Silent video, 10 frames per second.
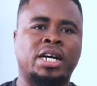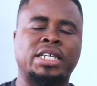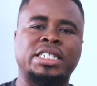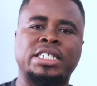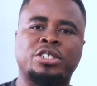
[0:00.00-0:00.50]

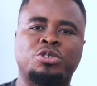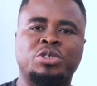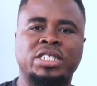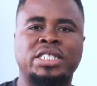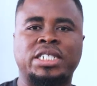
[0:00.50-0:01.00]

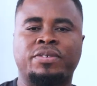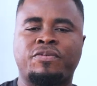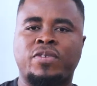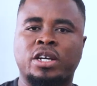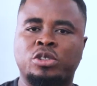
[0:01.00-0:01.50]
industries and
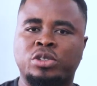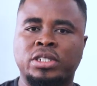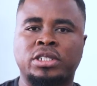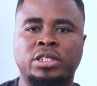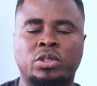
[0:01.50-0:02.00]

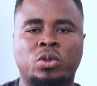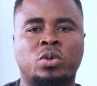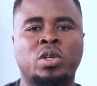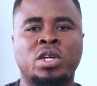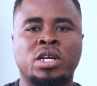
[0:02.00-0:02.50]
factories, you
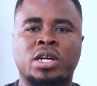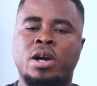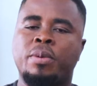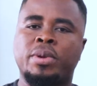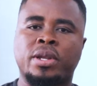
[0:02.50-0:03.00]
know,
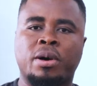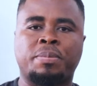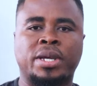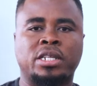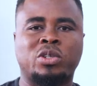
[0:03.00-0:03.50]
coming
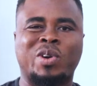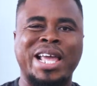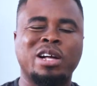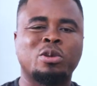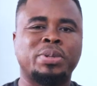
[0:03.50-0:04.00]
up and, you know,
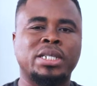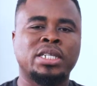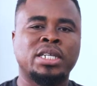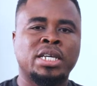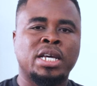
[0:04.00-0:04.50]
helping
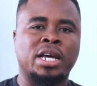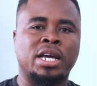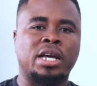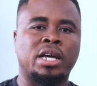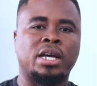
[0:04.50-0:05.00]

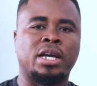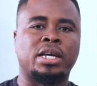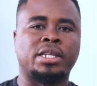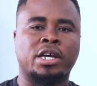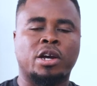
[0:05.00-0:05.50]

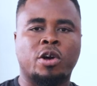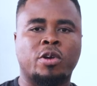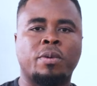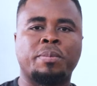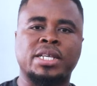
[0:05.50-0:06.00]
the
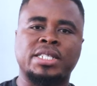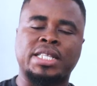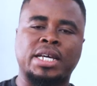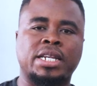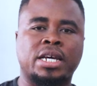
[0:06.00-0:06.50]
economic
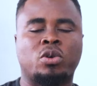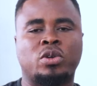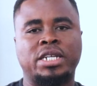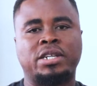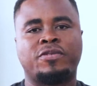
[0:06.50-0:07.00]
standard or
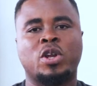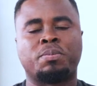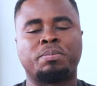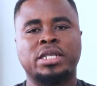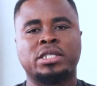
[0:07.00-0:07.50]
the
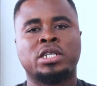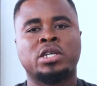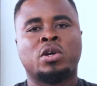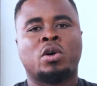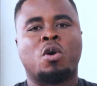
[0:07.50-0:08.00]
development
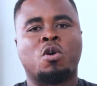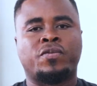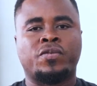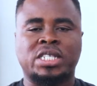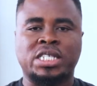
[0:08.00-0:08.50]
of
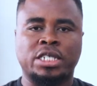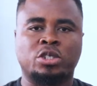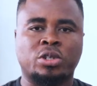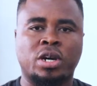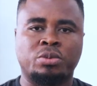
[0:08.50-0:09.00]

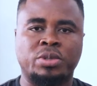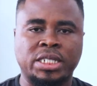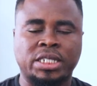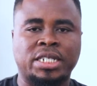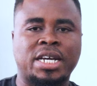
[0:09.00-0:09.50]
central
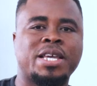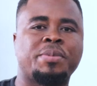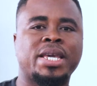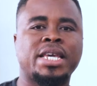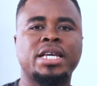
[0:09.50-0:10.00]
region. I
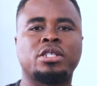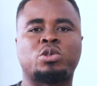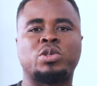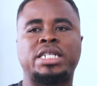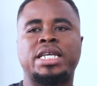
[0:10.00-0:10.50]
am here
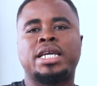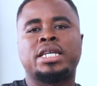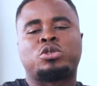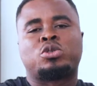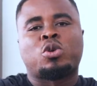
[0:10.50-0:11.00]
today
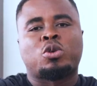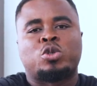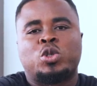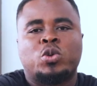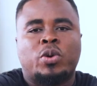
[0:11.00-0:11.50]
to talk
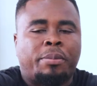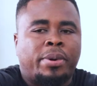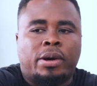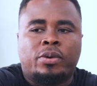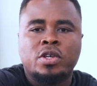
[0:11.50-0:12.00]
to you
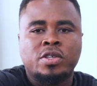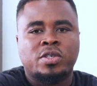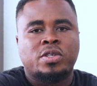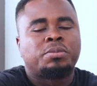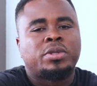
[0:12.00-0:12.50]
about
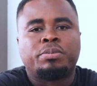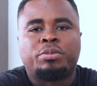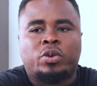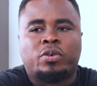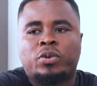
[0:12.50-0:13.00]
something
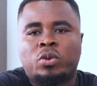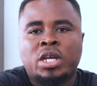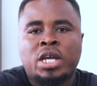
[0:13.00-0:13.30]
beautiful.